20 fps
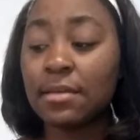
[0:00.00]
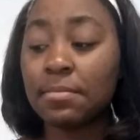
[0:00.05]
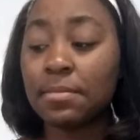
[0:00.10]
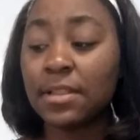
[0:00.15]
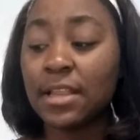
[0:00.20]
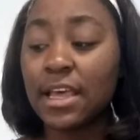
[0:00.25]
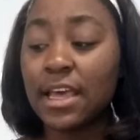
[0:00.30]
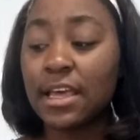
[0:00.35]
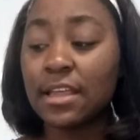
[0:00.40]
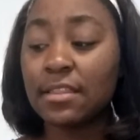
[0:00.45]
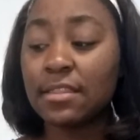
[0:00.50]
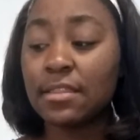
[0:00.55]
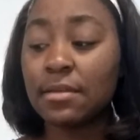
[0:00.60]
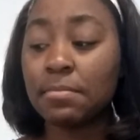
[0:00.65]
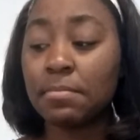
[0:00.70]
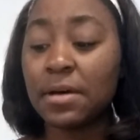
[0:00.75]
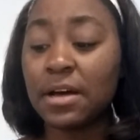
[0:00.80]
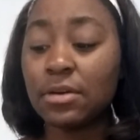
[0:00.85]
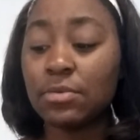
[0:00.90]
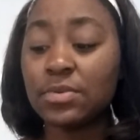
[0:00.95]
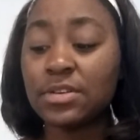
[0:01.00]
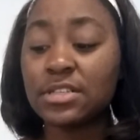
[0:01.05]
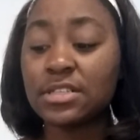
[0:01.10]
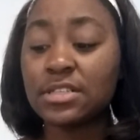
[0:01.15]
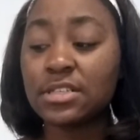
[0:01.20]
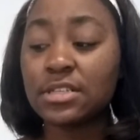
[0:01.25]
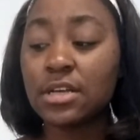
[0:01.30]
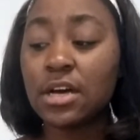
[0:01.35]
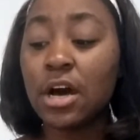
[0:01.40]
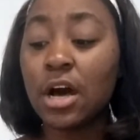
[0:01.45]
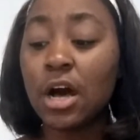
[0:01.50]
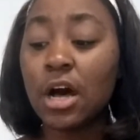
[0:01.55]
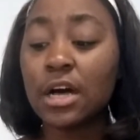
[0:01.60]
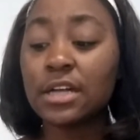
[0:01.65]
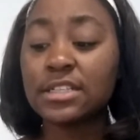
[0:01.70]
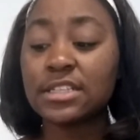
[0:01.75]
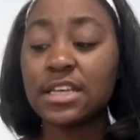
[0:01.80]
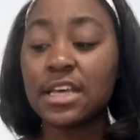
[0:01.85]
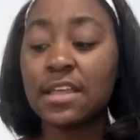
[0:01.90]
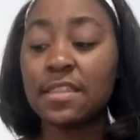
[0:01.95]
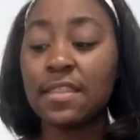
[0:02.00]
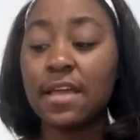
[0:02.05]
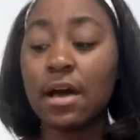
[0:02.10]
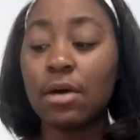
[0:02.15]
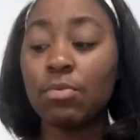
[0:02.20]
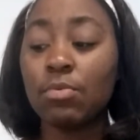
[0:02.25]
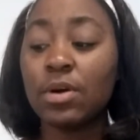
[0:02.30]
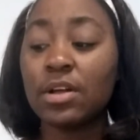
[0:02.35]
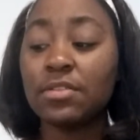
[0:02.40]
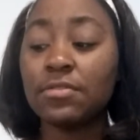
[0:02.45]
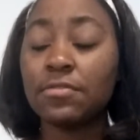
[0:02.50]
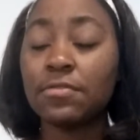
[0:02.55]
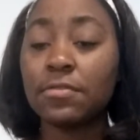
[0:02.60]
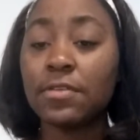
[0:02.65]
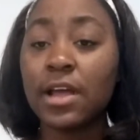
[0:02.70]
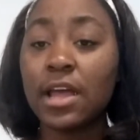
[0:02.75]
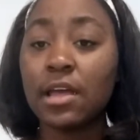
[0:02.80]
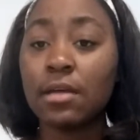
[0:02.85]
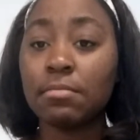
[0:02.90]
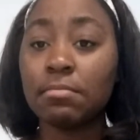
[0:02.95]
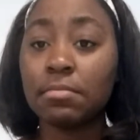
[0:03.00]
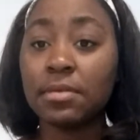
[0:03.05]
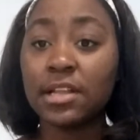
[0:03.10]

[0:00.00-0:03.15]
the plate, the bug was caught in that one frame,